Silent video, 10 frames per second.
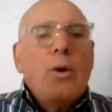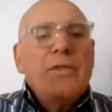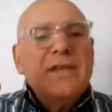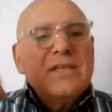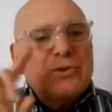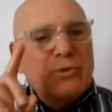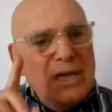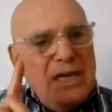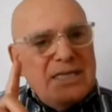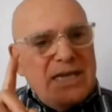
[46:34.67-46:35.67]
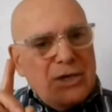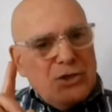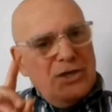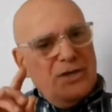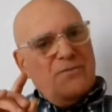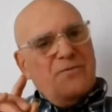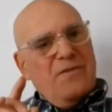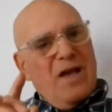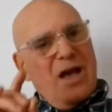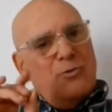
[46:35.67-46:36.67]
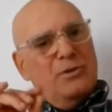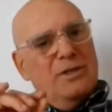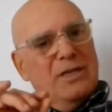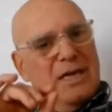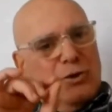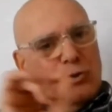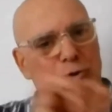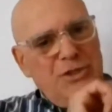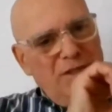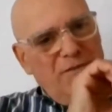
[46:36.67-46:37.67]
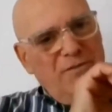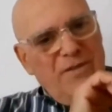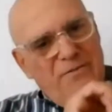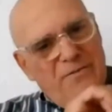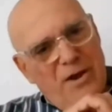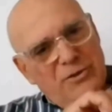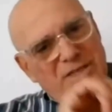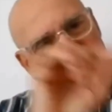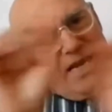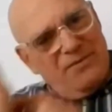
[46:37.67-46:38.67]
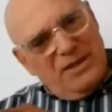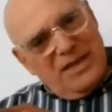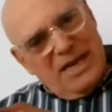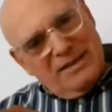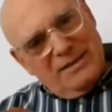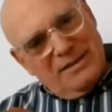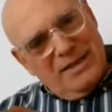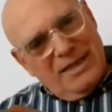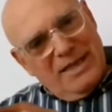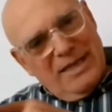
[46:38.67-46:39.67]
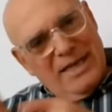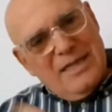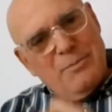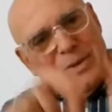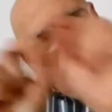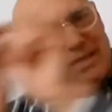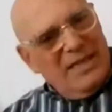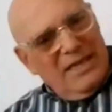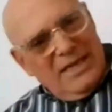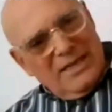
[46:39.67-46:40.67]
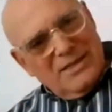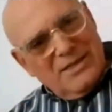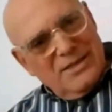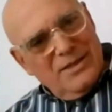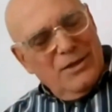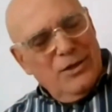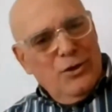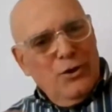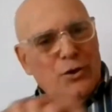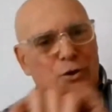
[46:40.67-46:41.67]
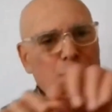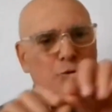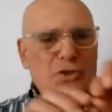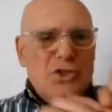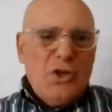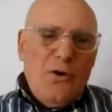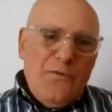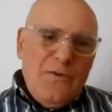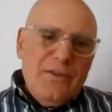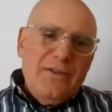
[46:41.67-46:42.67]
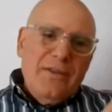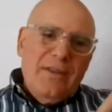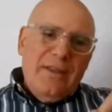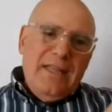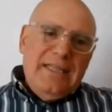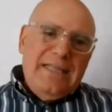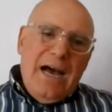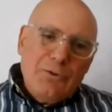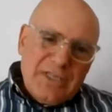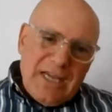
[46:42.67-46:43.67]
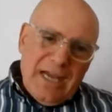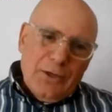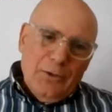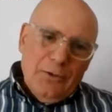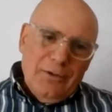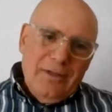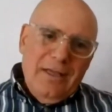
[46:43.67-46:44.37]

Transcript: The Israelis actually found a cushion. They found a safety net in the Palestinians to soften the down cycle.